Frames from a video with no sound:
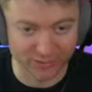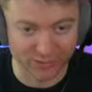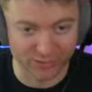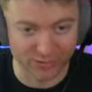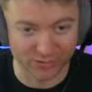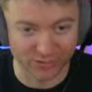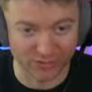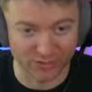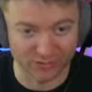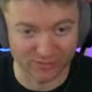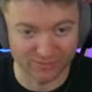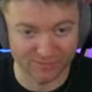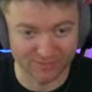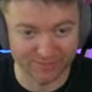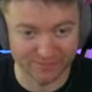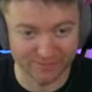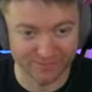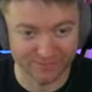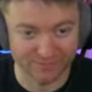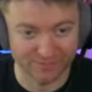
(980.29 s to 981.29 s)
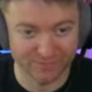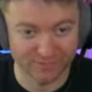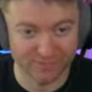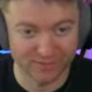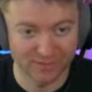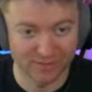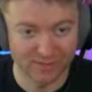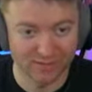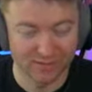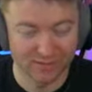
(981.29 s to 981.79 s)
sure
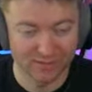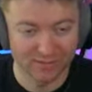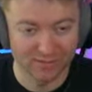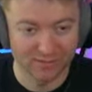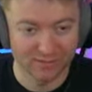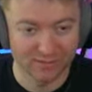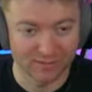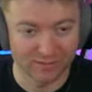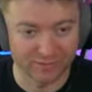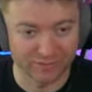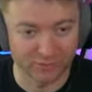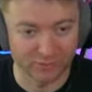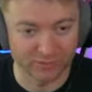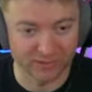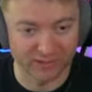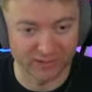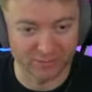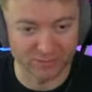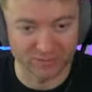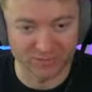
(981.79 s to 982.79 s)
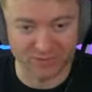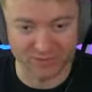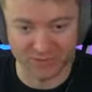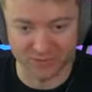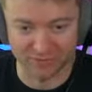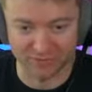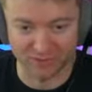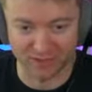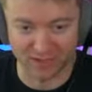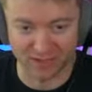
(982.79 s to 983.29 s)
if he'll be able to
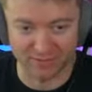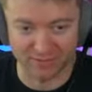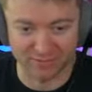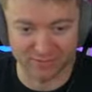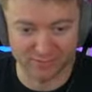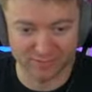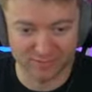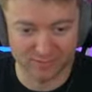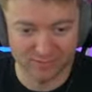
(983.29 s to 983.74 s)
survive.